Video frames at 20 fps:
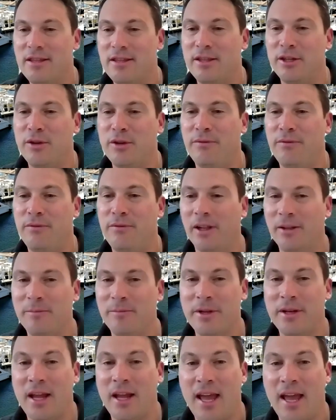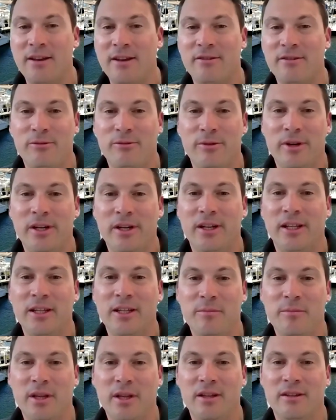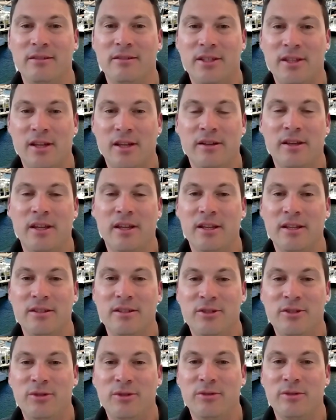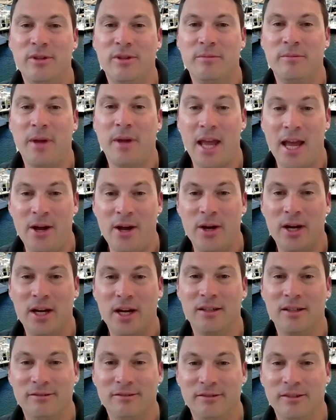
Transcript: the development hadn't really been sunken into the power